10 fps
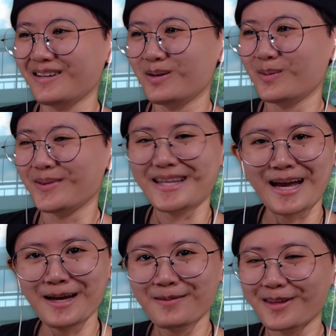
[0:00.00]
Oh,
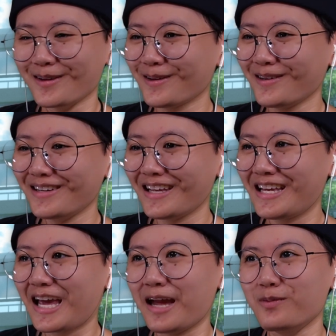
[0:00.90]
damn, dude.
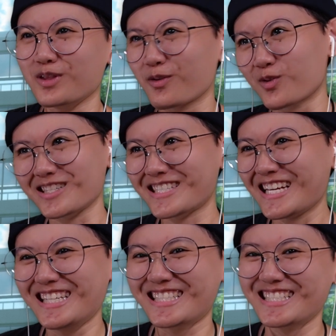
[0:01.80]
Came with the
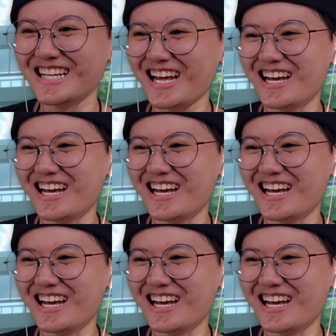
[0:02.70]
receipts.